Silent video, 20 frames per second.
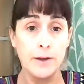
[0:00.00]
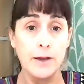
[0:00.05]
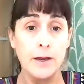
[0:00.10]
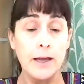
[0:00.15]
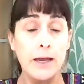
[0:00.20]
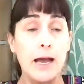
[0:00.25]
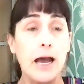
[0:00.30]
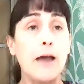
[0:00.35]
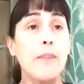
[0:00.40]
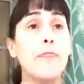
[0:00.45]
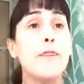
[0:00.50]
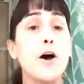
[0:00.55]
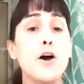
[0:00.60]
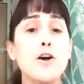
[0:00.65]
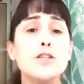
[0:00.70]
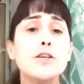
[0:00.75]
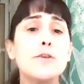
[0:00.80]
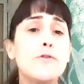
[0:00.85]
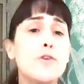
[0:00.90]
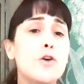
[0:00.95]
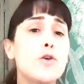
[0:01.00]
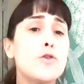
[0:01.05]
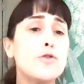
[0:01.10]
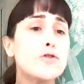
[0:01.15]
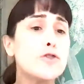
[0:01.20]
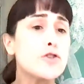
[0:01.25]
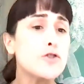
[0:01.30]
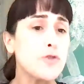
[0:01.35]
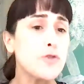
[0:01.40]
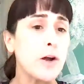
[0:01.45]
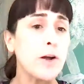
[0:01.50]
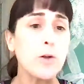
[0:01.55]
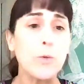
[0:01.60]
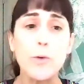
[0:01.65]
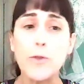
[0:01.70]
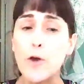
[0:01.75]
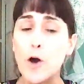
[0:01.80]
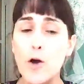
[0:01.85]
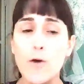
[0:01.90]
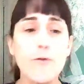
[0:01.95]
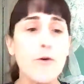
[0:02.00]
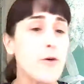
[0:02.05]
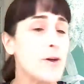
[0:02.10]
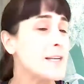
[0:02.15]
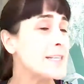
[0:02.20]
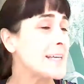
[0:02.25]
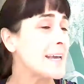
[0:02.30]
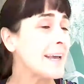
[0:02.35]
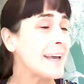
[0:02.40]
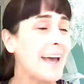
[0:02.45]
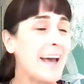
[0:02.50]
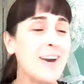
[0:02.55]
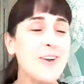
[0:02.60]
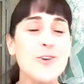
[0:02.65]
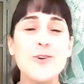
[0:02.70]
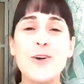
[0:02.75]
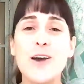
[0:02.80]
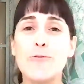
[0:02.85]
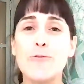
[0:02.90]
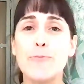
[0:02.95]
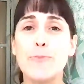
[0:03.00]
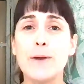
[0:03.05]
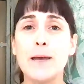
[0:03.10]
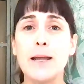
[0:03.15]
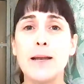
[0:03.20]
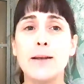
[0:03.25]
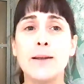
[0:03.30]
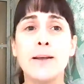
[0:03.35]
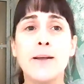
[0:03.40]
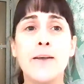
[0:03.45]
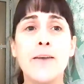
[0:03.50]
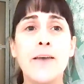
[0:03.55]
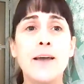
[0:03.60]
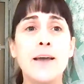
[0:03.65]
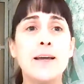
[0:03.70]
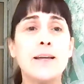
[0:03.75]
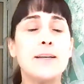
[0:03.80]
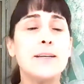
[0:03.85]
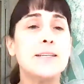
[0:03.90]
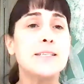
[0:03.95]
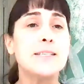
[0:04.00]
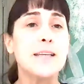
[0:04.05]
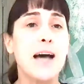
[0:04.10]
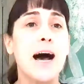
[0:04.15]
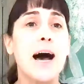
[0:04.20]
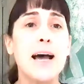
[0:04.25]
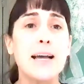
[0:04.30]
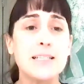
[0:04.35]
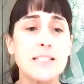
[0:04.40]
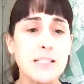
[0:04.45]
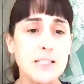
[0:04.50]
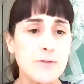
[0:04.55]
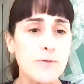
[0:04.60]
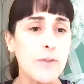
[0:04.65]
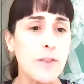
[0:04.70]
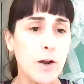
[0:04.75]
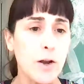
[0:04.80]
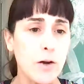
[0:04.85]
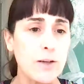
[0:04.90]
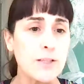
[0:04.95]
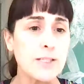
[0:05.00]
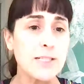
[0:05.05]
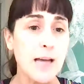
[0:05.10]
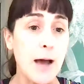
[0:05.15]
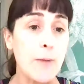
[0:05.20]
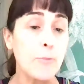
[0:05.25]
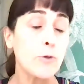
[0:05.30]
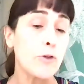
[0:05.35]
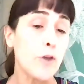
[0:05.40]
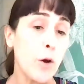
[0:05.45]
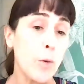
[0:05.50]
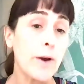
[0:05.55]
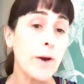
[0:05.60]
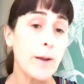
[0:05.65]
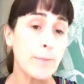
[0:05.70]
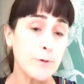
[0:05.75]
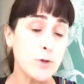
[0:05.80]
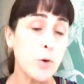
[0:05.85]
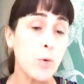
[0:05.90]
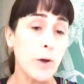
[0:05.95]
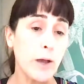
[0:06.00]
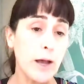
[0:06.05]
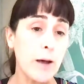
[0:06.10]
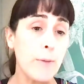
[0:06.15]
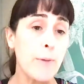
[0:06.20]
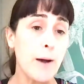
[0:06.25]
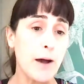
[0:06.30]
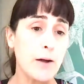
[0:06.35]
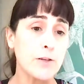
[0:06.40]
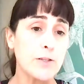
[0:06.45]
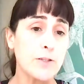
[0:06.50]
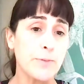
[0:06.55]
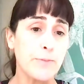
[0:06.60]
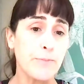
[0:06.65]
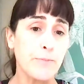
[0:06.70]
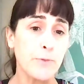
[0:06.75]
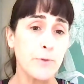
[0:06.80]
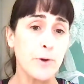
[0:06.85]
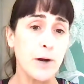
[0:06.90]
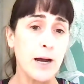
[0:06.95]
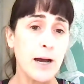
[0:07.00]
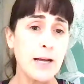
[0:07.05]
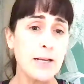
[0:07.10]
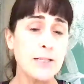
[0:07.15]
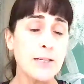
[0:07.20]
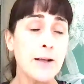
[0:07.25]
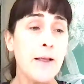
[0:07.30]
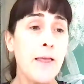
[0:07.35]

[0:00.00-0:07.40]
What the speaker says: And those of you who struggle with overeating and who have been dieters for the longest time will know what I'm talking about, right?